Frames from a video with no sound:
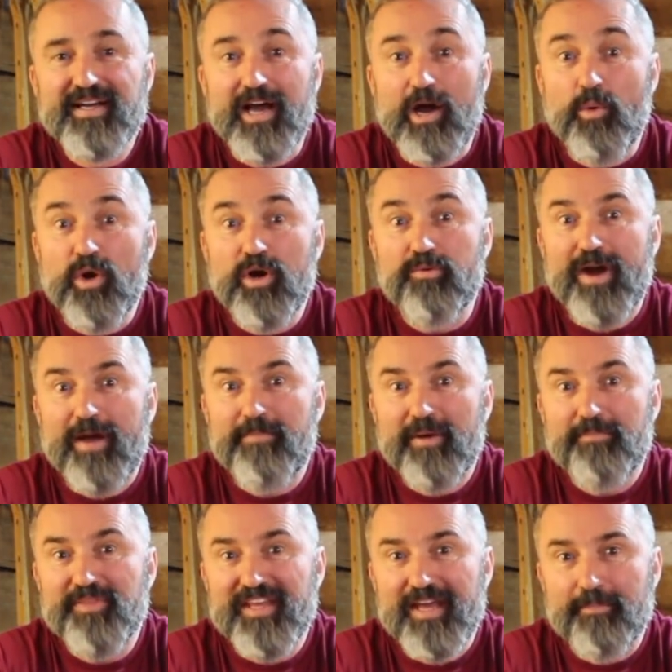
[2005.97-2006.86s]
I want to wrap
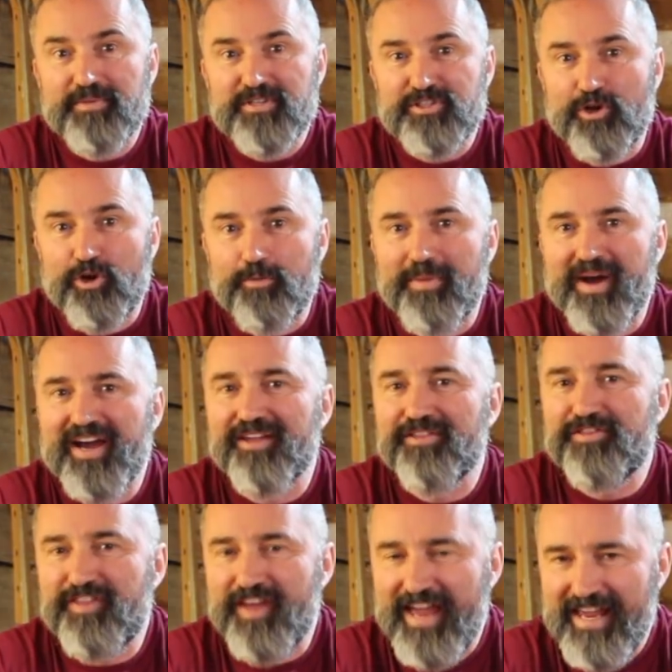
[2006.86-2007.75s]
up the episode by
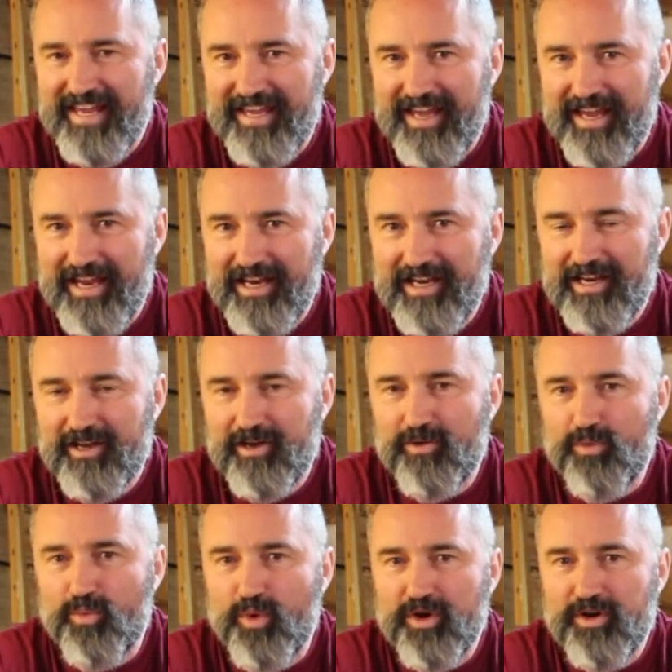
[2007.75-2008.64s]
thanking
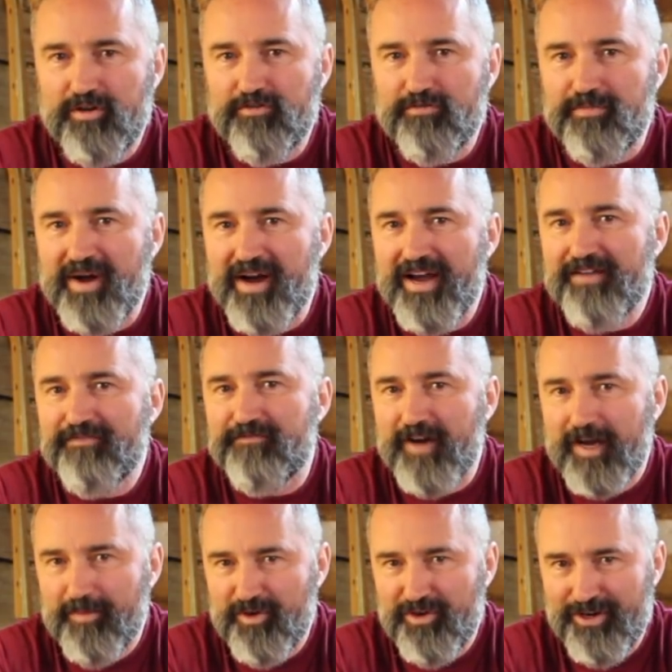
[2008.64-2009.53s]
one of my
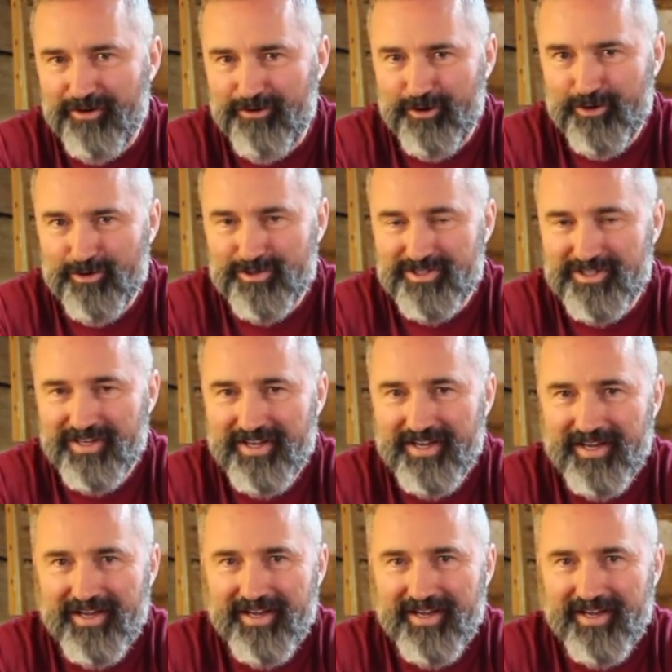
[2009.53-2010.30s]
fiber heroes.